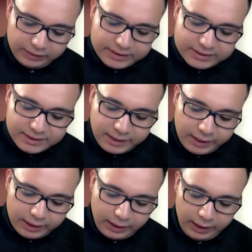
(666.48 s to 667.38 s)
Let's
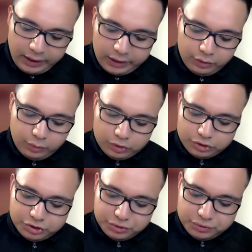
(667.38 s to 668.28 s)
say you
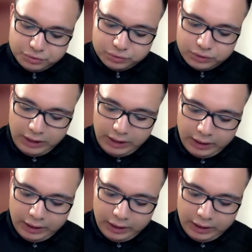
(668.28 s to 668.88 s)
want to